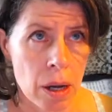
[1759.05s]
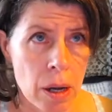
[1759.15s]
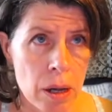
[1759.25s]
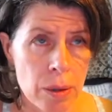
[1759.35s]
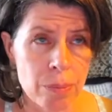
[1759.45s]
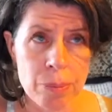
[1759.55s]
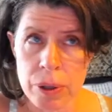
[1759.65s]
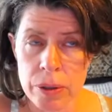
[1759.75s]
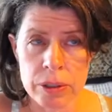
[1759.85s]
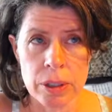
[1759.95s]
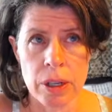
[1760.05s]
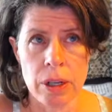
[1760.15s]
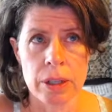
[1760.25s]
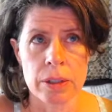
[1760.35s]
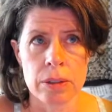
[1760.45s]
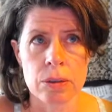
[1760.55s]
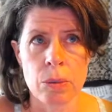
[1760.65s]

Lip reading: Pros and cons.